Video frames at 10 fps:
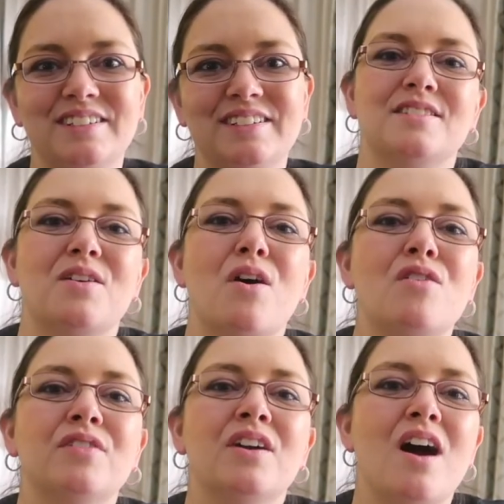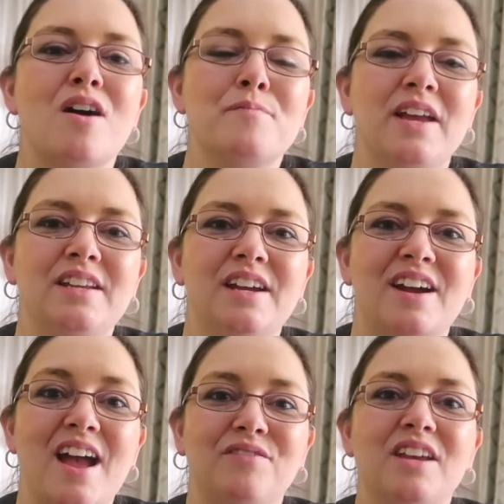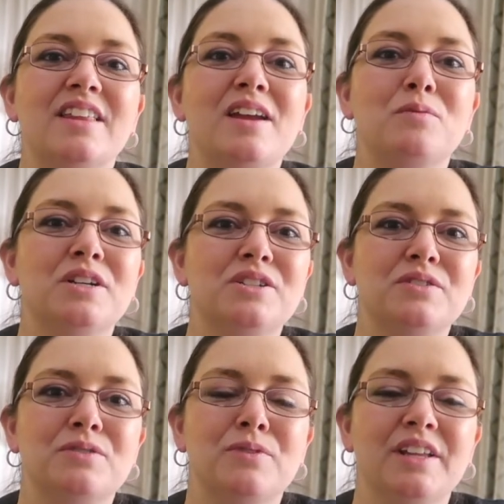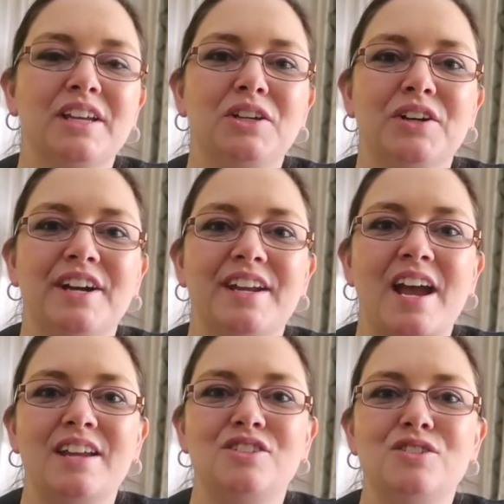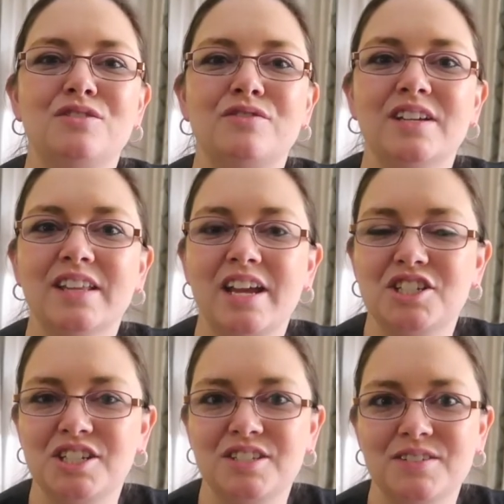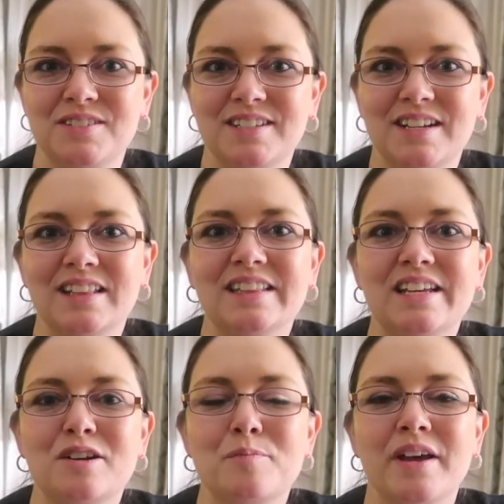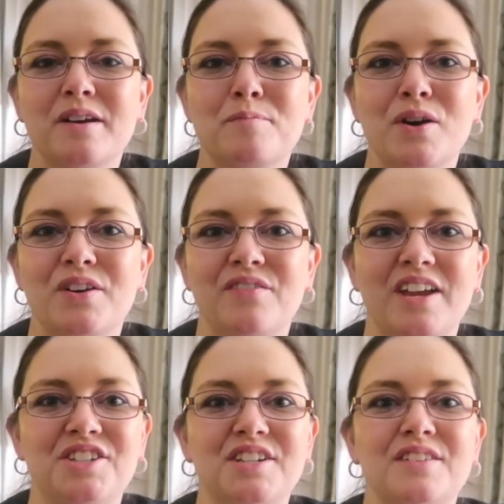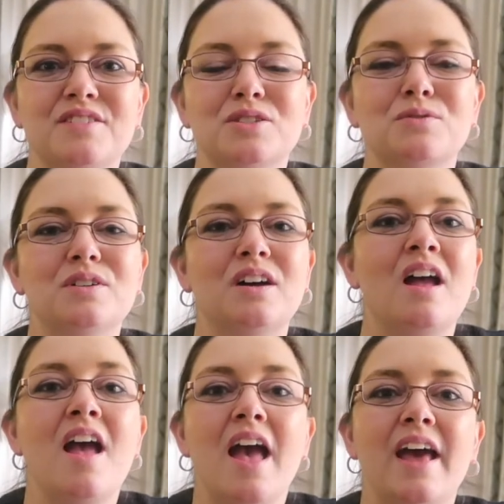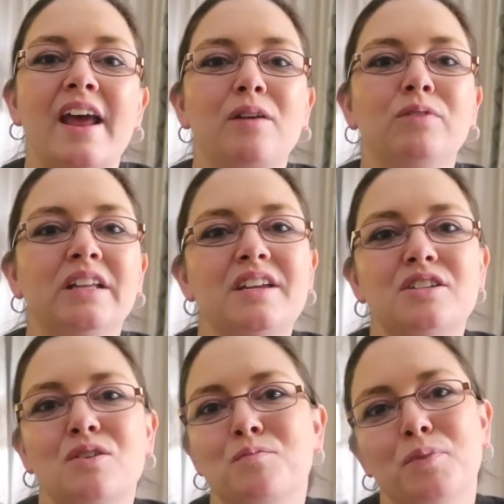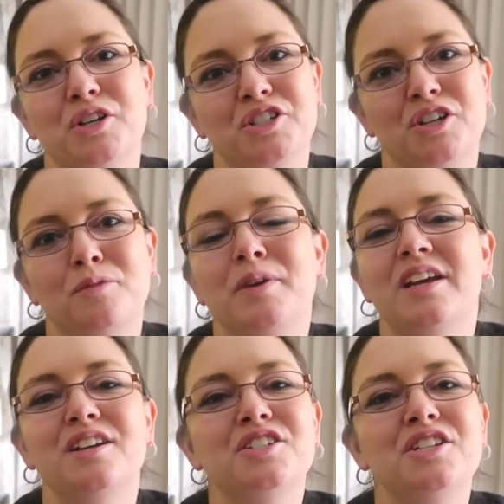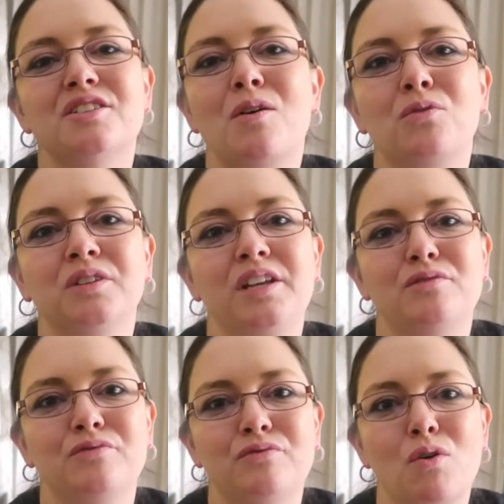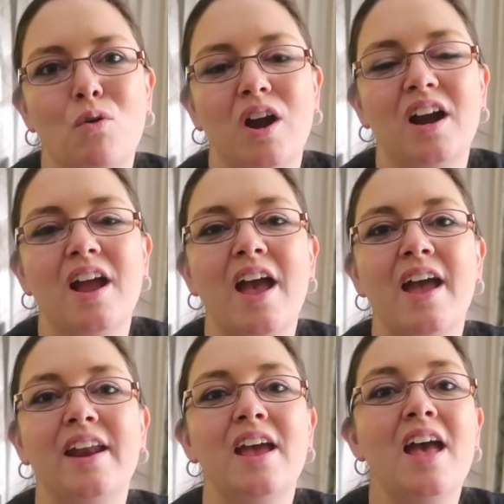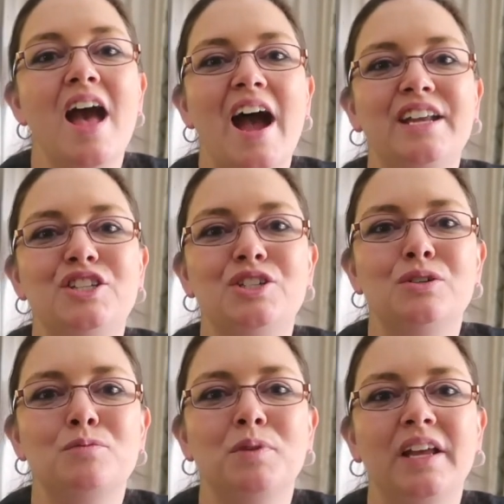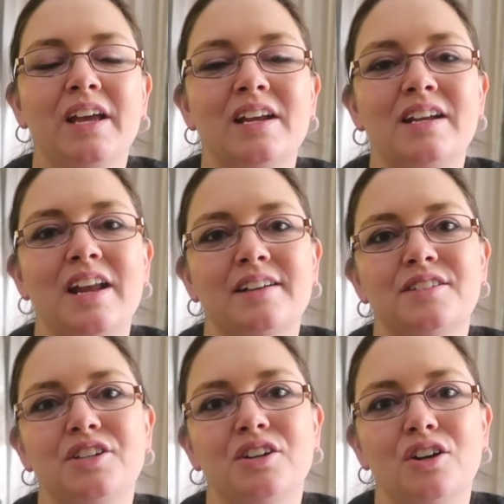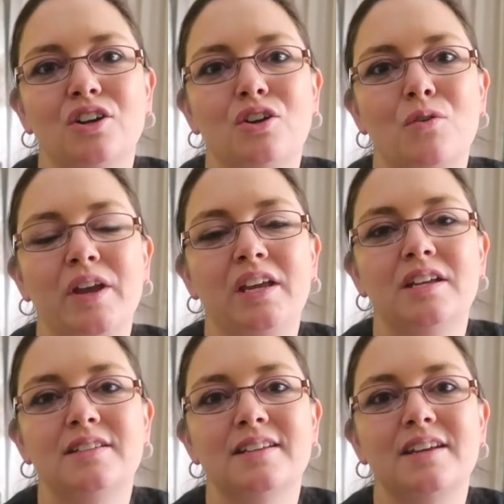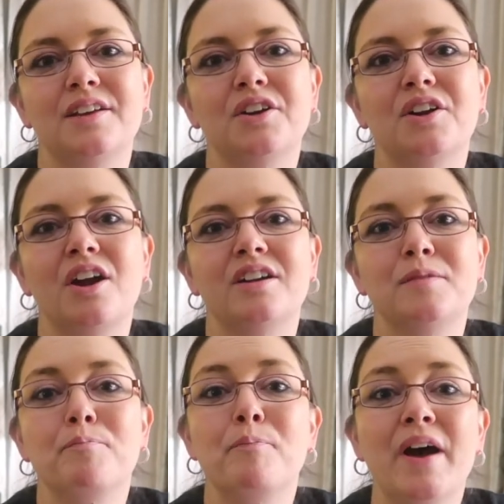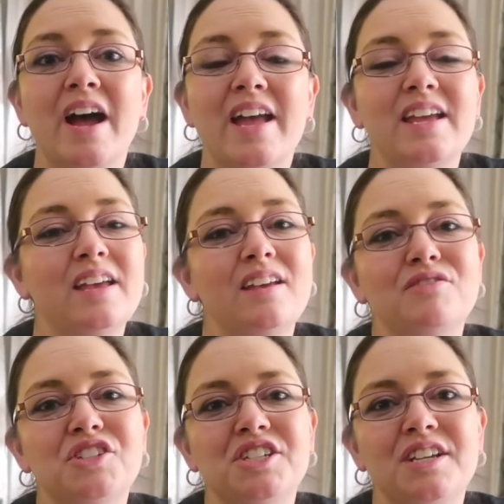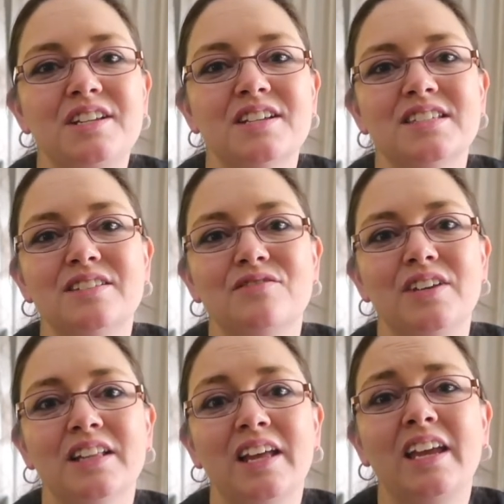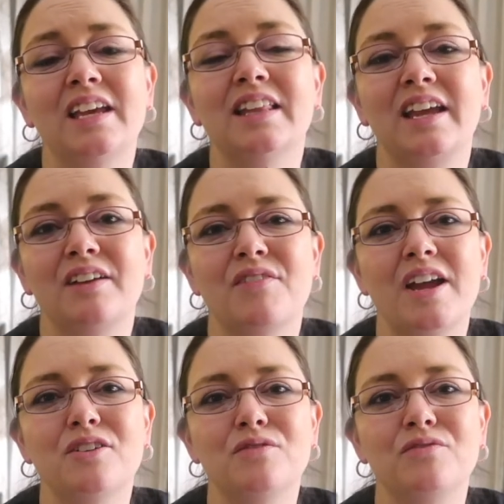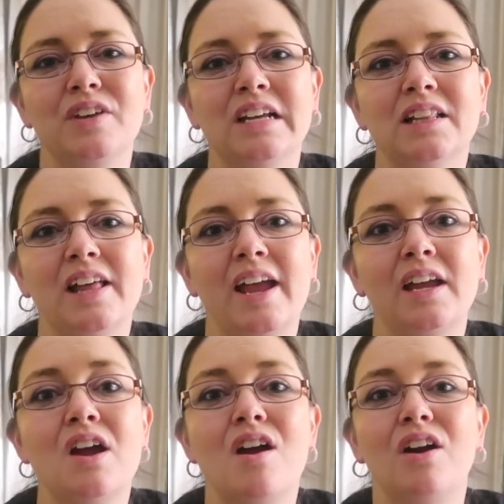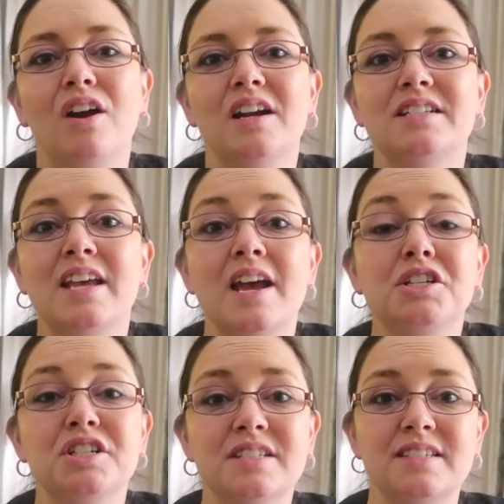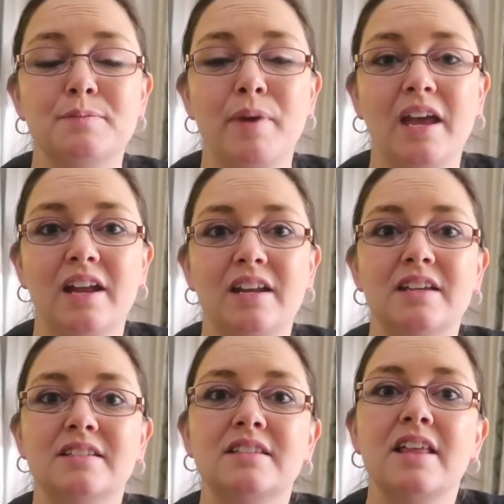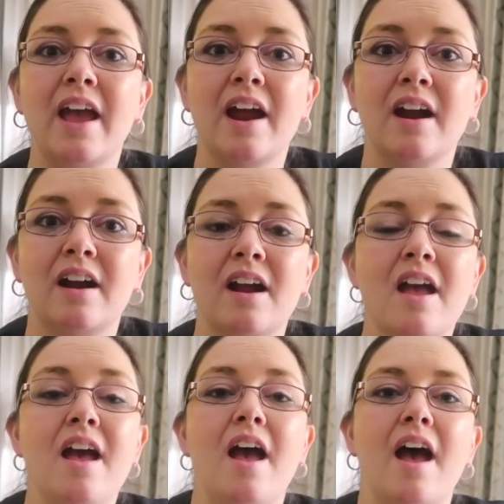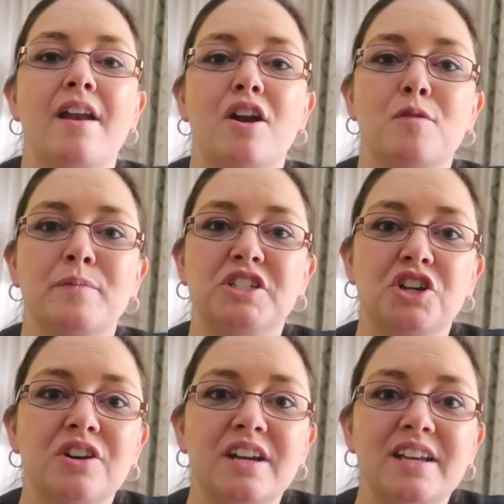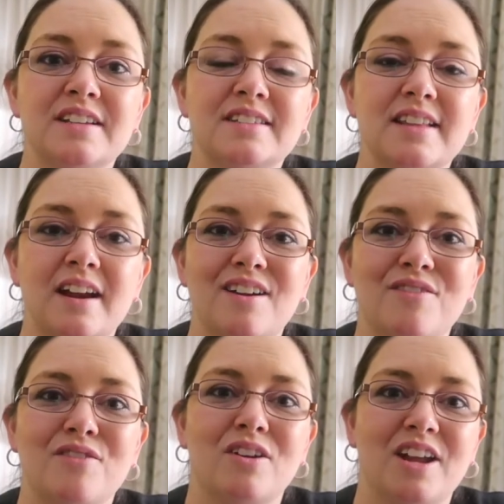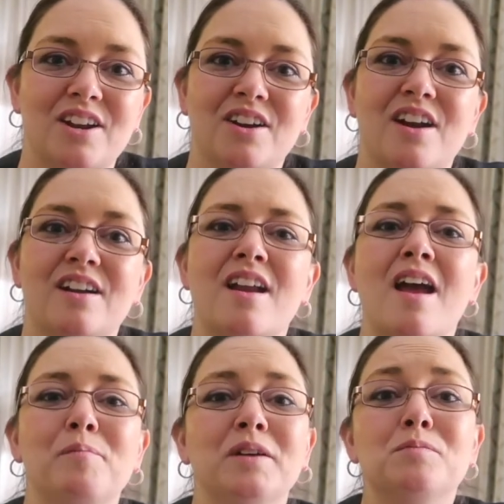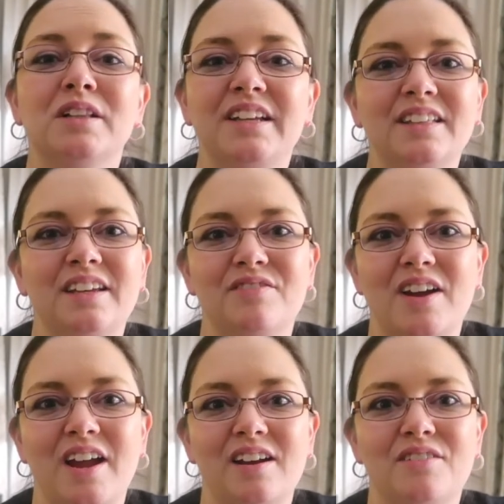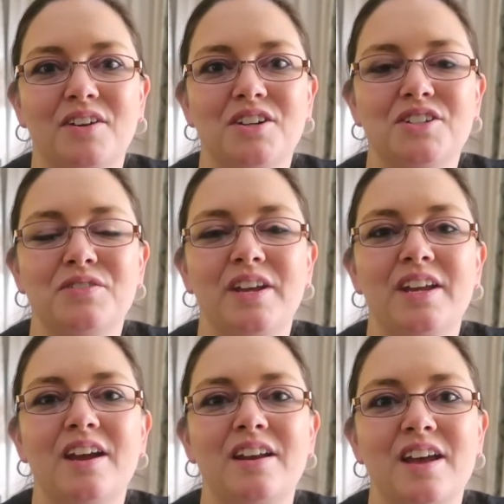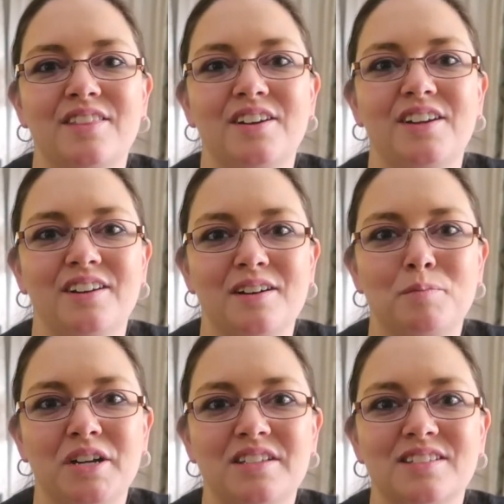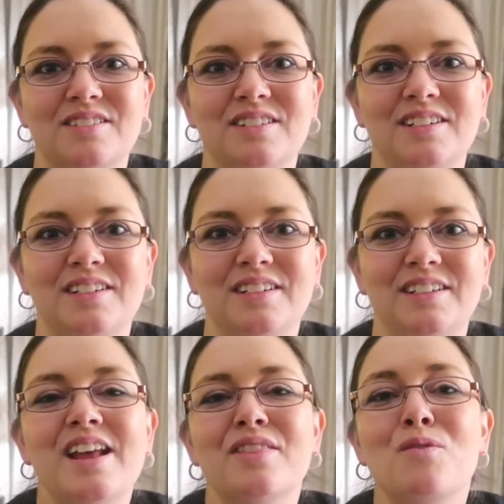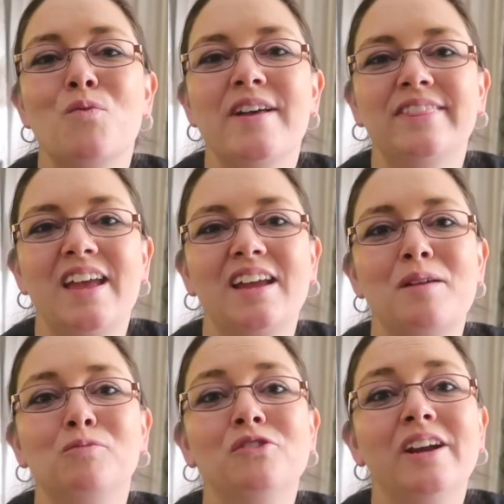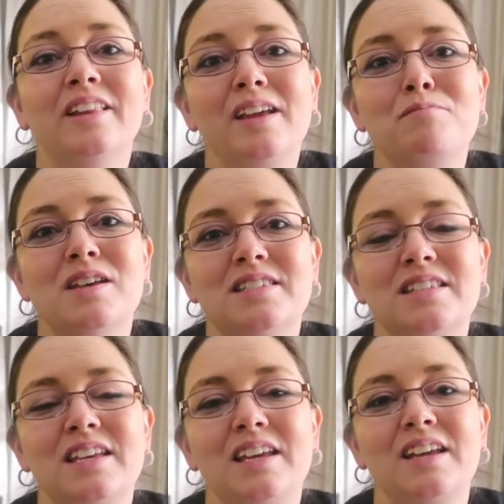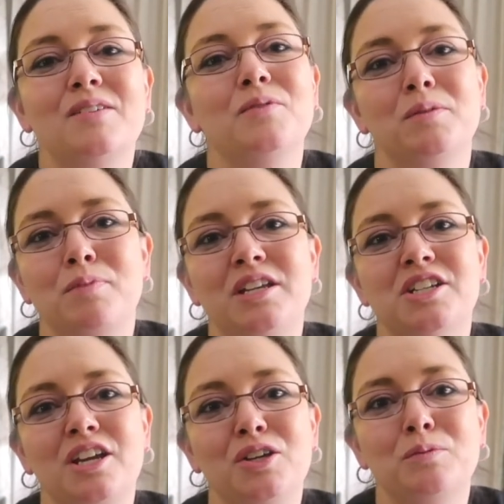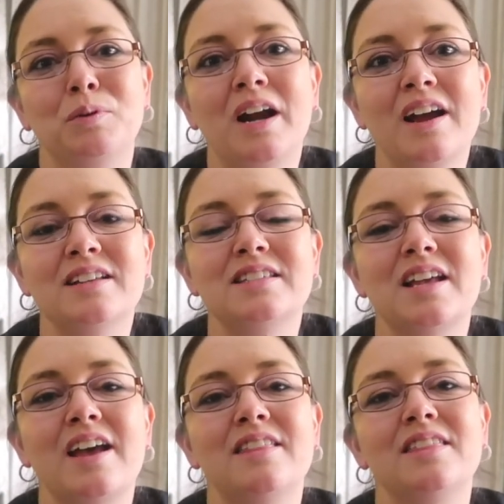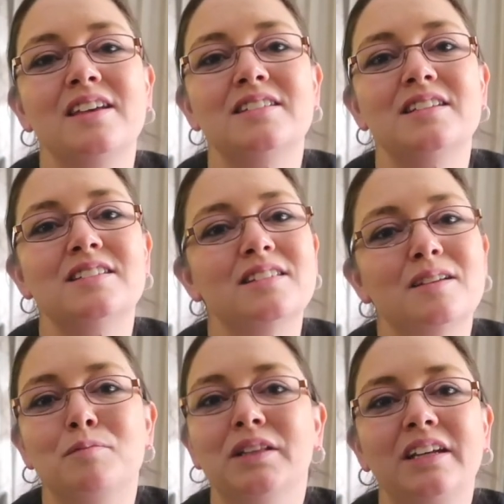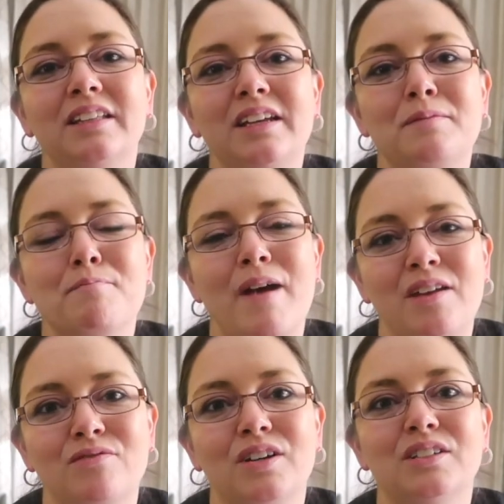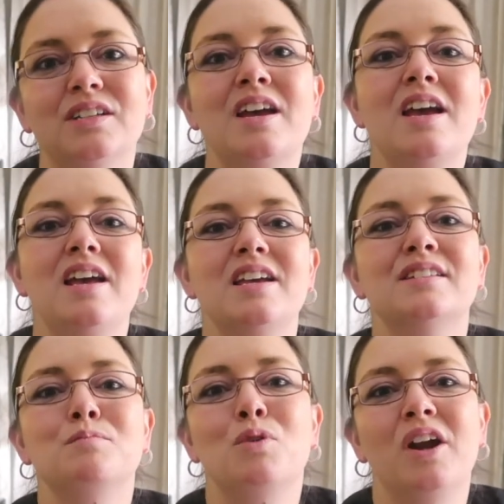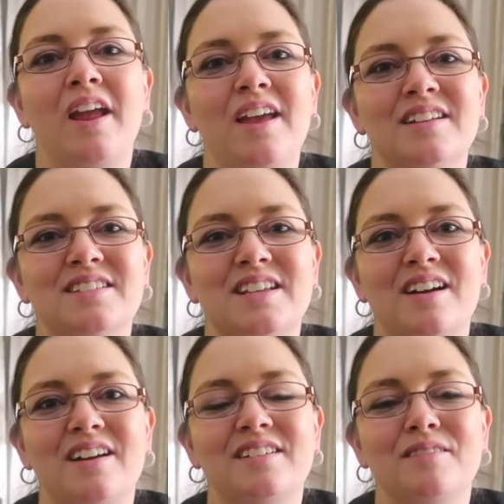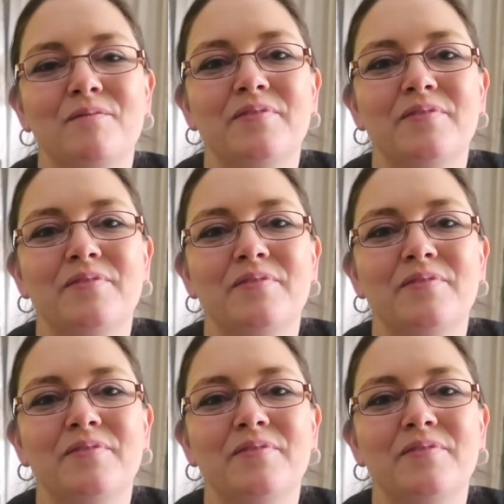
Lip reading: So overall, mid-year, I feel like we're doing really good. I do feel like she's losing a little bit of motivation of school, and I really don't push her because she's only 4. And I do plan on next year her going into kindergarten, but if she doesn't feel like it, like if I don't feel like her attention span is there and her maturity is there for kindergarten, I'm completely fine of her doing another year of preschool. Now, the one thing I'm really missing with BJU Press, and this is completely my fault, is more hands-on.